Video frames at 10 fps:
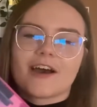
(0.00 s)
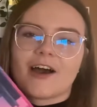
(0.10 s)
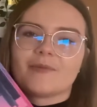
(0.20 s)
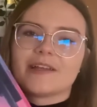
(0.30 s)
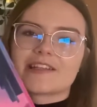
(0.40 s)

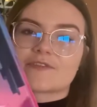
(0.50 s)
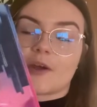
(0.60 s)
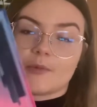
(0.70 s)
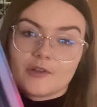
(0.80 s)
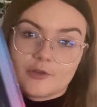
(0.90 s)
It is
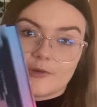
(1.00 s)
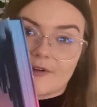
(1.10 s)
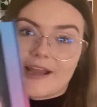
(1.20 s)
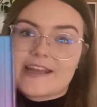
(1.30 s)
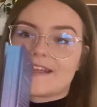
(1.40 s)
from
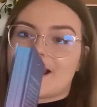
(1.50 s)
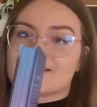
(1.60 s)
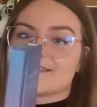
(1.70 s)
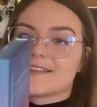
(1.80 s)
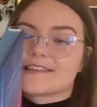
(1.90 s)
Illumicrate. It
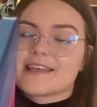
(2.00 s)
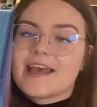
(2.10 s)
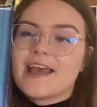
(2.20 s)
has these